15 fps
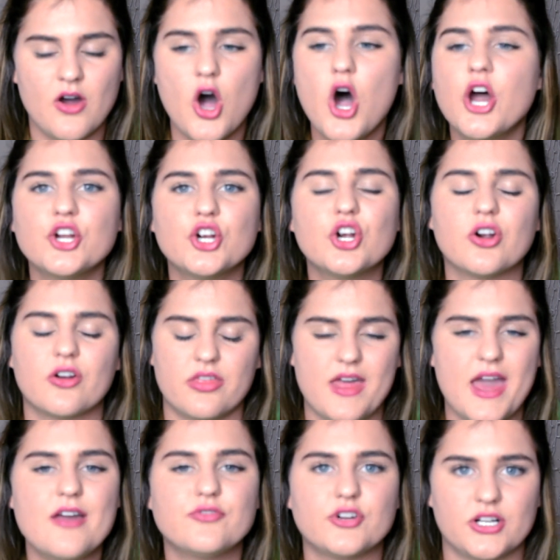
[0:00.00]
On Earth,
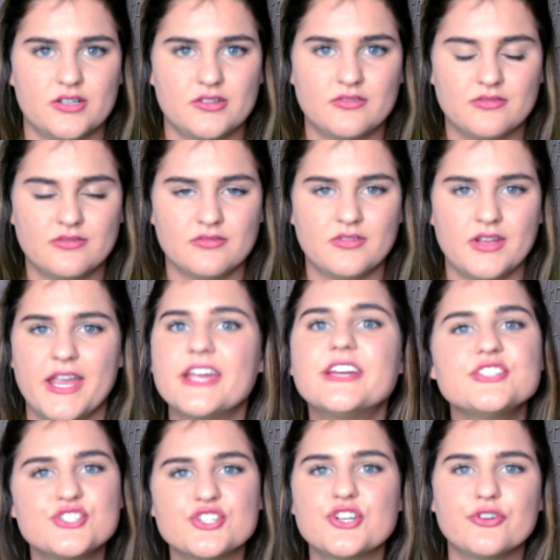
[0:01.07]
ever.
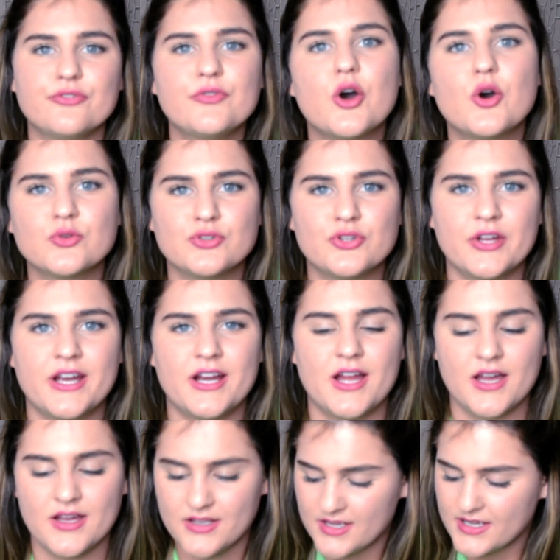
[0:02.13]
Answer your phone,
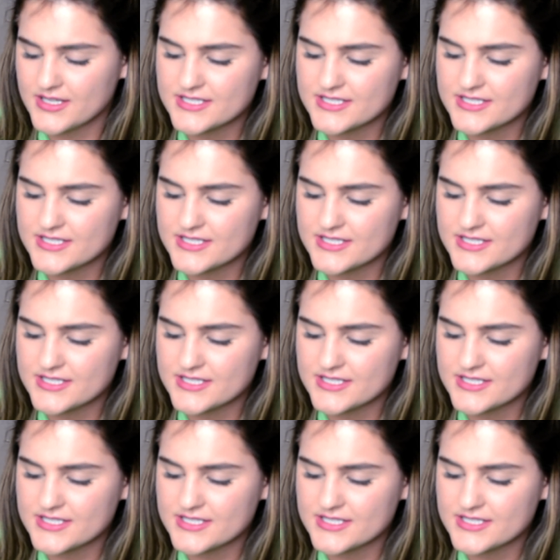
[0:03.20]
Clara.